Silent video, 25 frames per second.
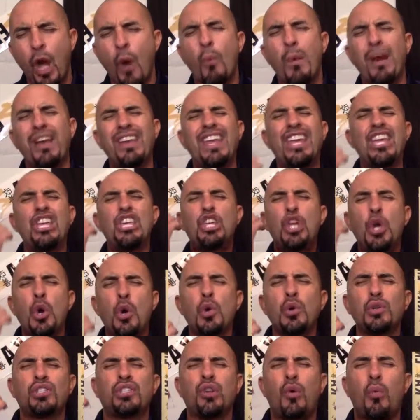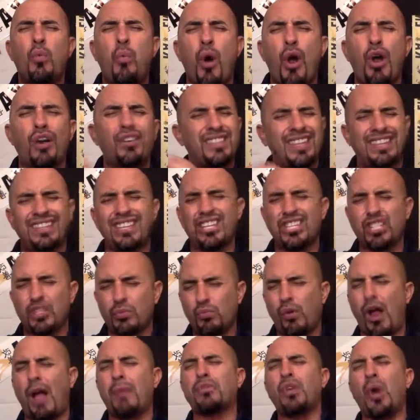When they use the word, and this is
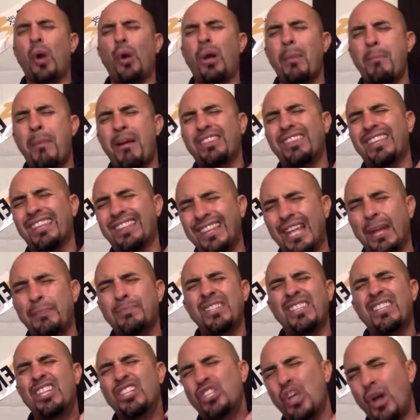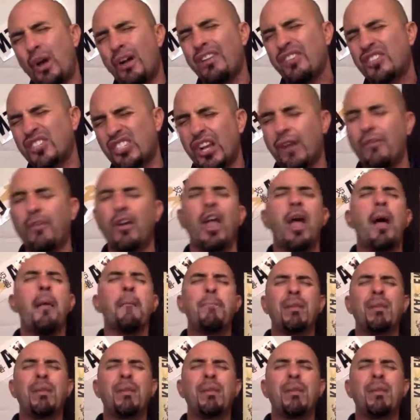why I talk about the lips and the tongue of silver,